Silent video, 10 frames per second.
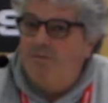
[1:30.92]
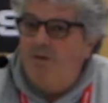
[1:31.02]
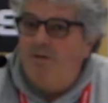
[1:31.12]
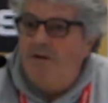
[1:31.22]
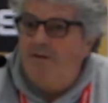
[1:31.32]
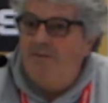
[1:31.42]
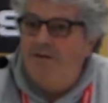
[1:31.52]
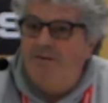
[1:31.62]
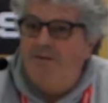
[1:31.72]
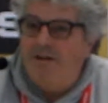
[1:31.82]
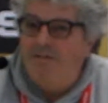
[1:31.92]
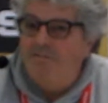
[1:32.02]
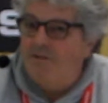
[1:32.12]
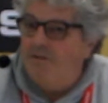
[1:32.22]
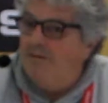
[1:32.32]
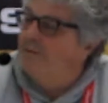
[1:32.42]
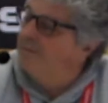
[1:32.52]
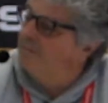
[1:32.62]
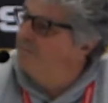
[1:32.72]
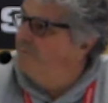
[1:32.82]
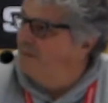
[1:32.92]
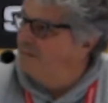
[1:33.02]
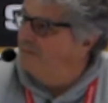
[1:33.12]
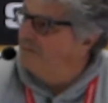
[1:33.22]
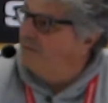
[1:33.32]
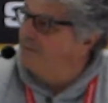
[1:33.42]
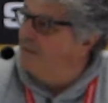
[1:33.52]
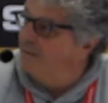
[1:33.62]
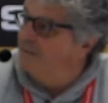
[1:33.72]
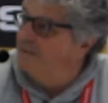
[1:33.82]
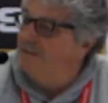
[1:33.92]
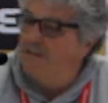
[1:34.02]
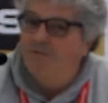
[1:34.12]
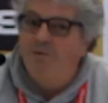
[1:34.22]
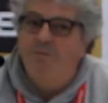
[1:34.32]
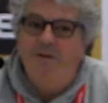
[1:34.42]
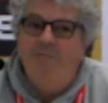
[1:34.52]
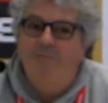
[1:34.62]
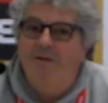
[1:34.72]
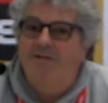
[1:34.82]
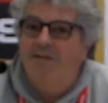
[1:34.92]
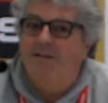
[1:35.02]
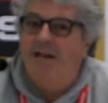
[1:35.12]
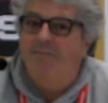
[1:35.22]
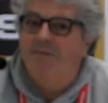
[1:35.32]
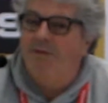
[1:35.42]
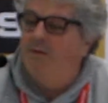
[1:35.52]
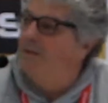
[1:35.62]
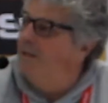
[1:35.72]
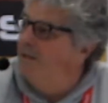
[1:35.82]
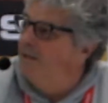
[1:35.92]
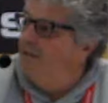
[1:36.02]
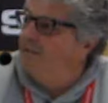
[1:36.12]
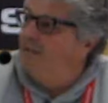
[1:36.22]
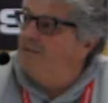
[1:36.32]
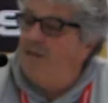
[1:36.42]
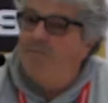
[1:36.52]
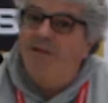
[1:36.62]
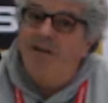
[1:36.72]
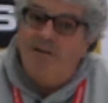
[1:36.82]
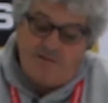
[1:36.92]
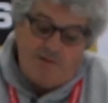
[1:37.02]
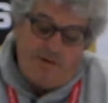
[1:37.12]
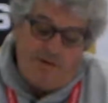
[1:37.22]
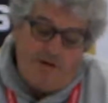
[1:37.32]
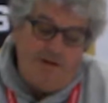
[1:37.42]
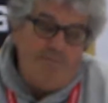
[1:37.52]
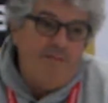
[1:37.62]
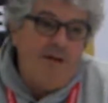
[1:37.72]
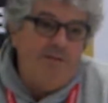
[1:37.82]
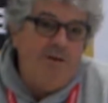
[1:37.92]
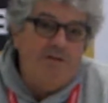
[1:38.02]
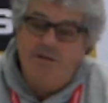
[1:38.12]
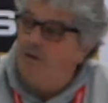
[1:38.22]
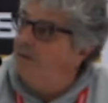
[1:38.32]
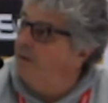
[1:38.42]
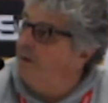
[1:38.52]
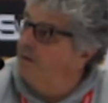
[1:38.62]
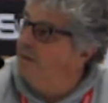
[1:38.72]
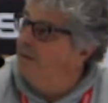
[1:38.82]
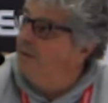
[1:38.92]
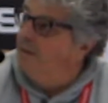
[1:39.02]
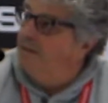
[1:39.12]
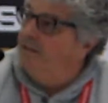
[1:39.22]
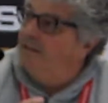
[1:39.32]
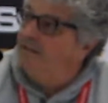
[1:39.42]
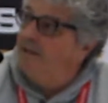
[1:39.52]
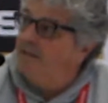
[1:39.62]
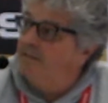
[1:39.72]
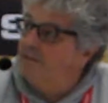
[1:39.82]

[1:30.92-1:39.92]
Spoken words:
the wall are video games or puzzles or something. This is a two-person game, so there's something else going on. And what's going on is that